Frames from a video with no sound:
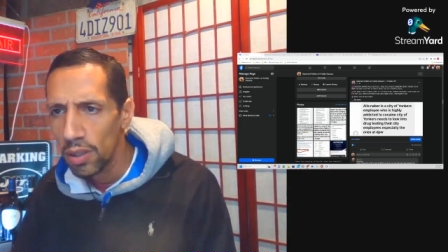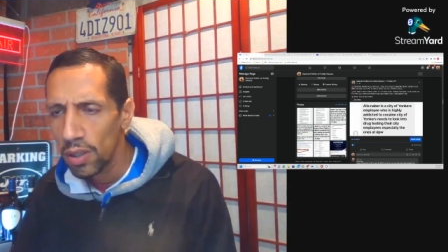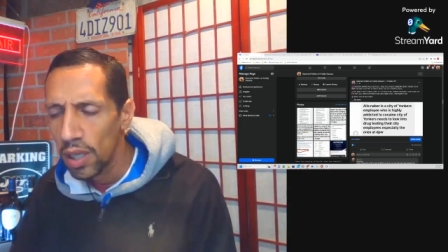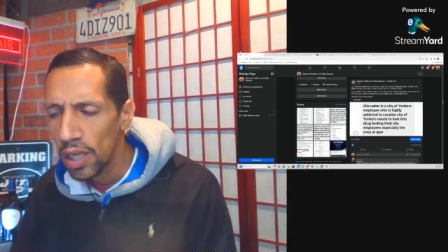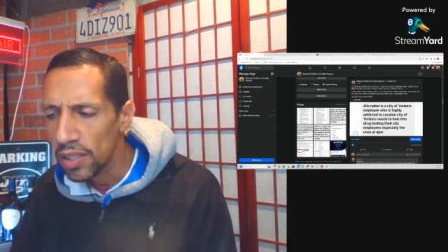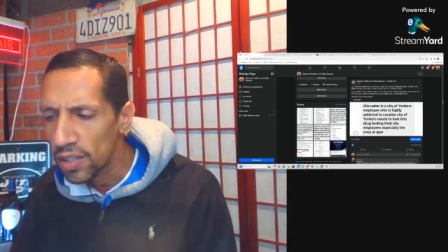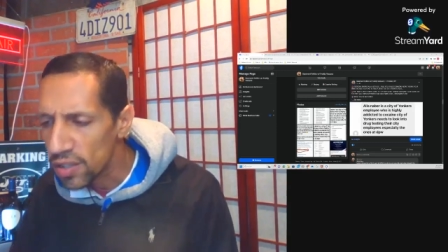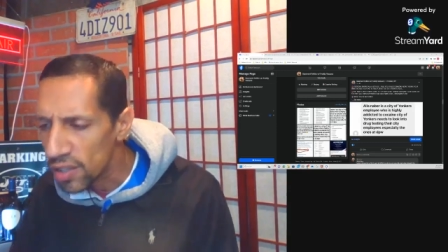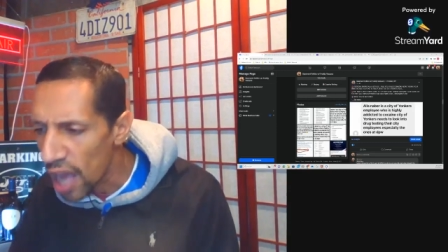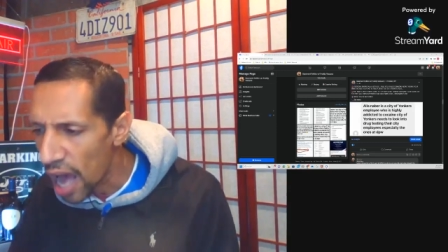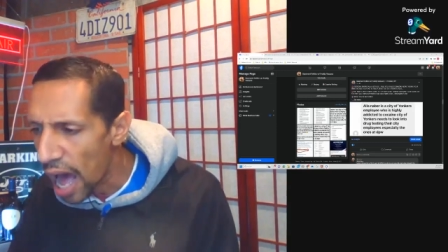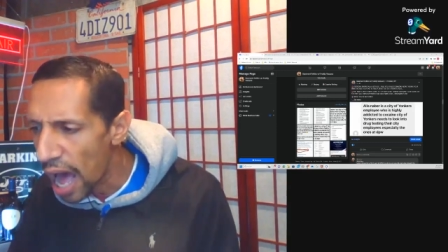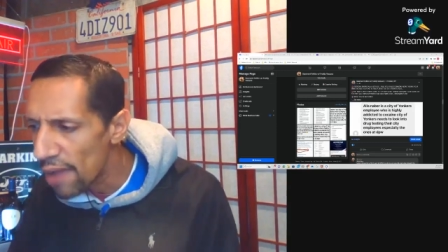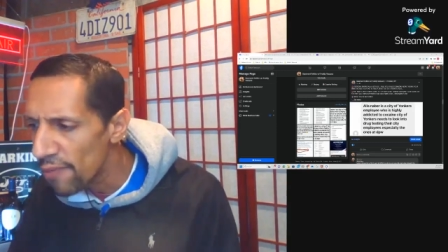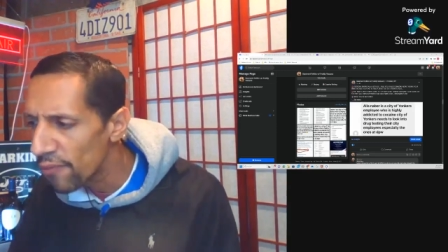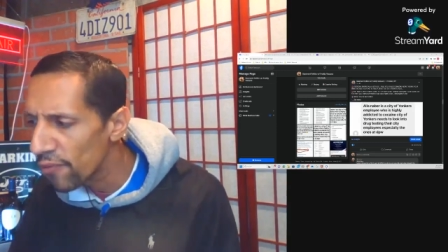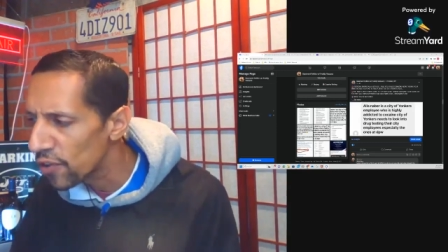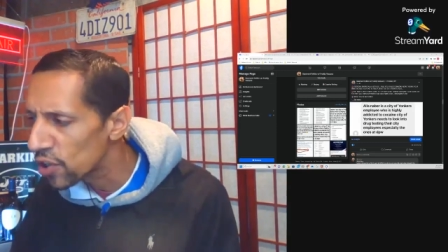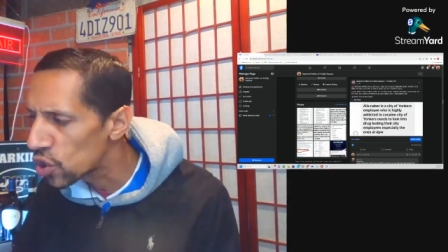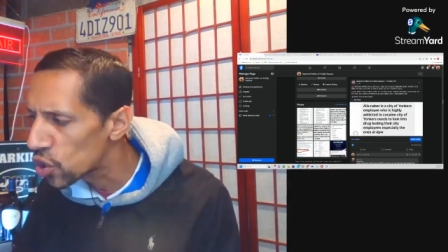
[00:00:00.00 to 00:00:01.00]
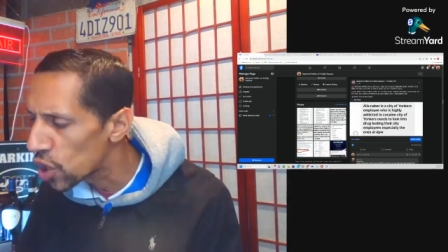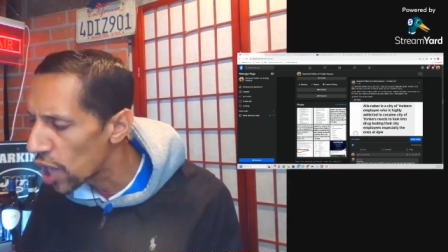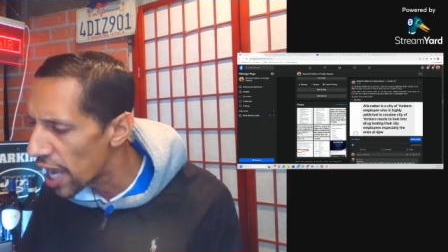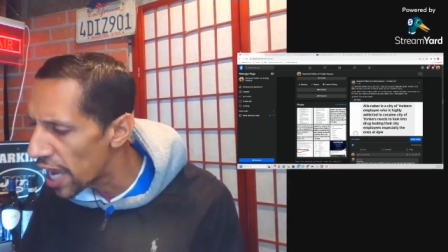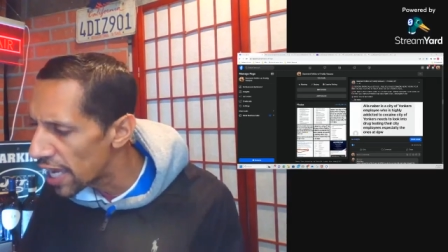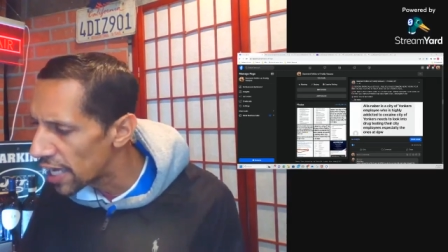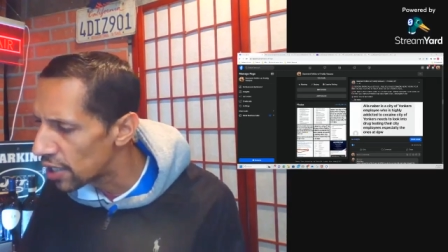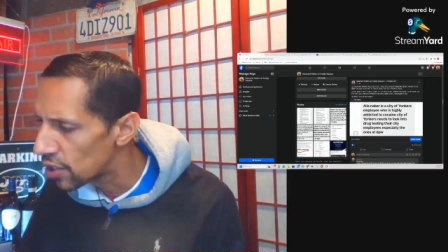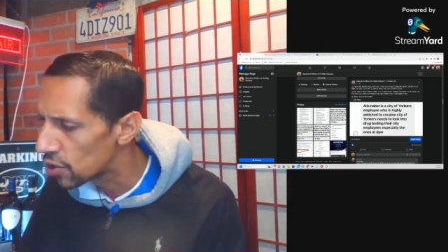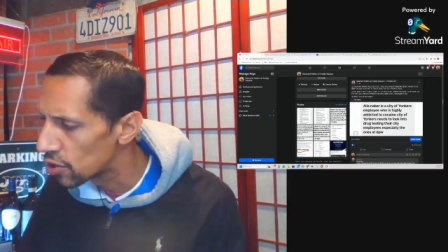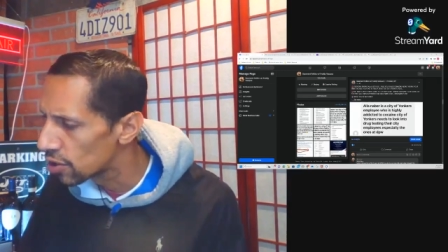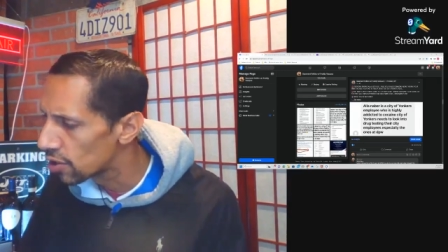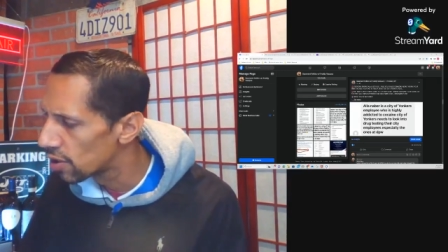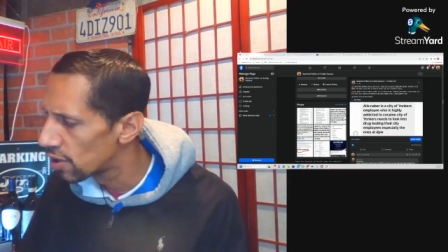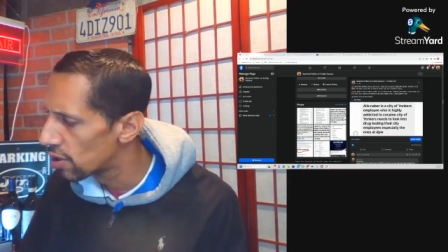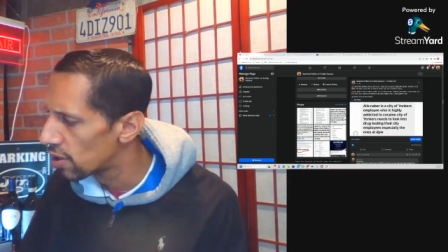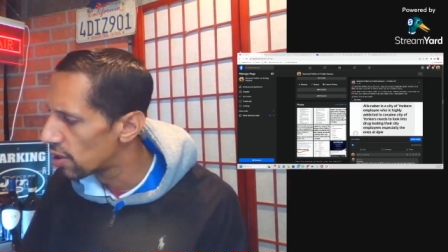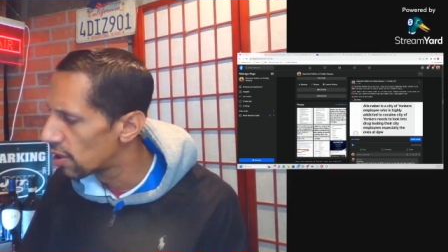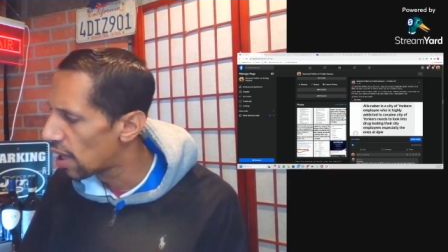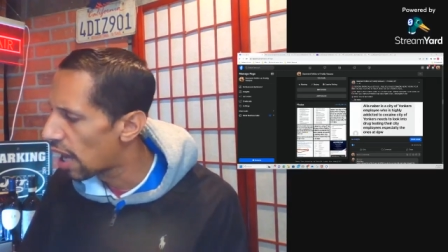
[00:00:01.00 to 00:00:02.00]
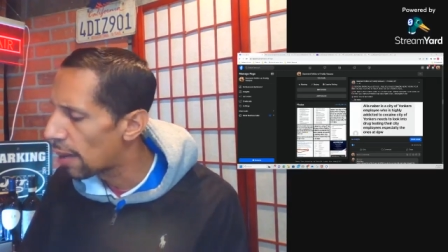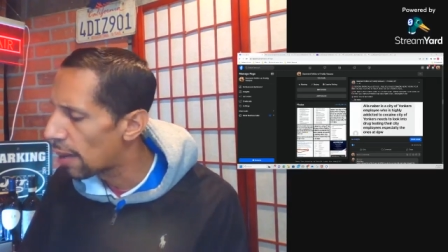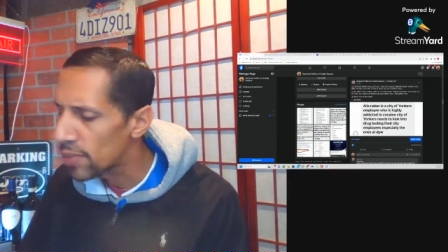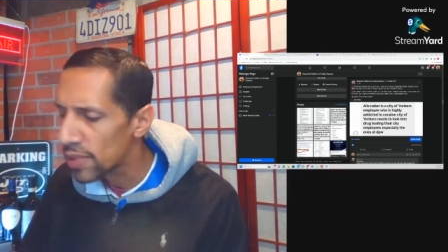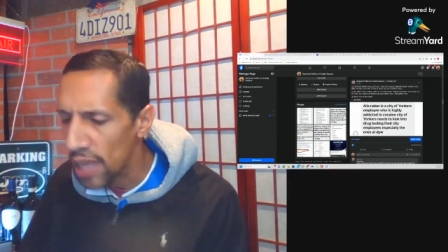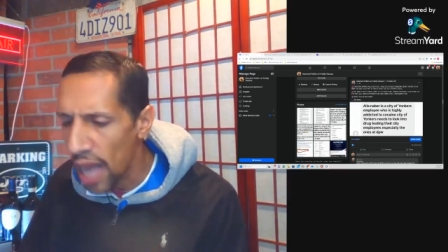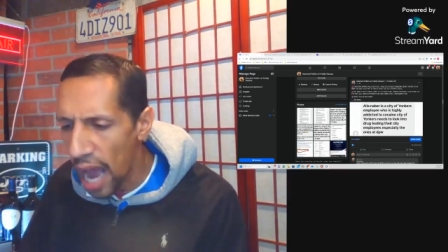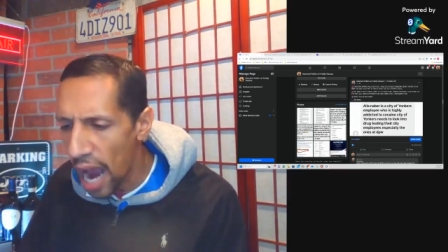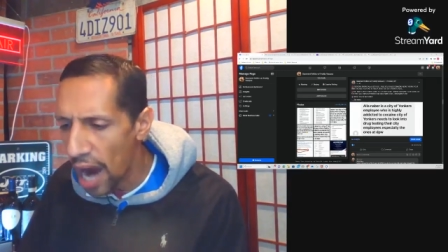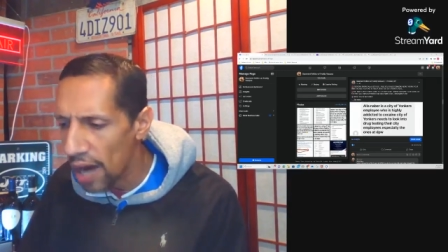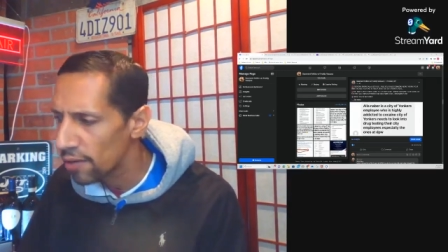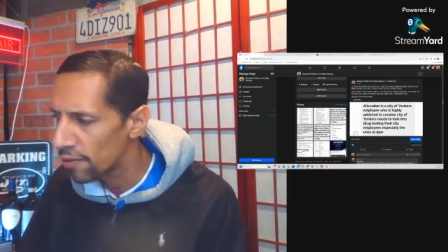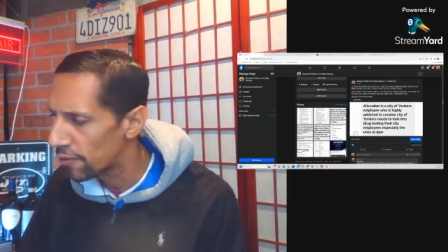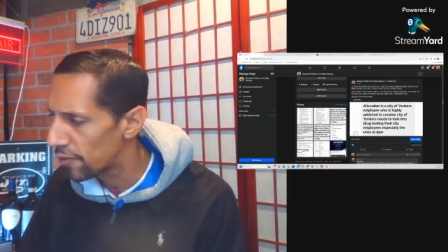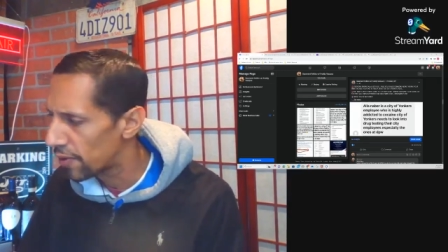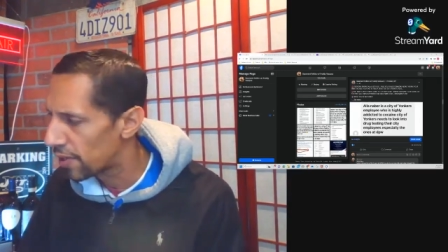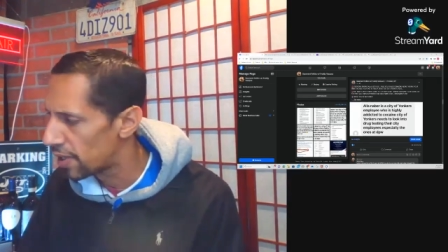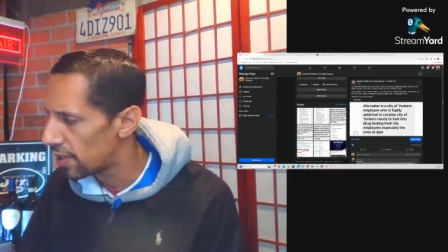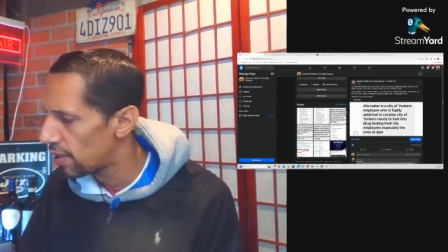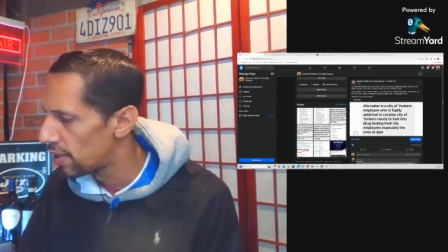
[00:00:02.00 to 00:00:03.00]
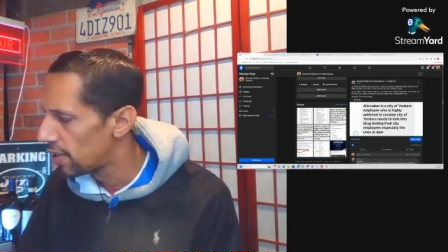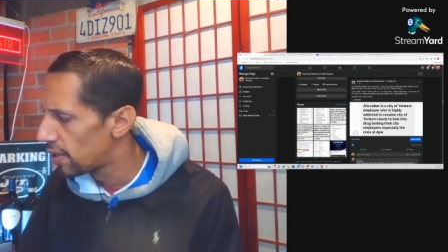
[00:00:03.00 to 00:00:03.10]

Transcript: It's time for change. I'm tired of it.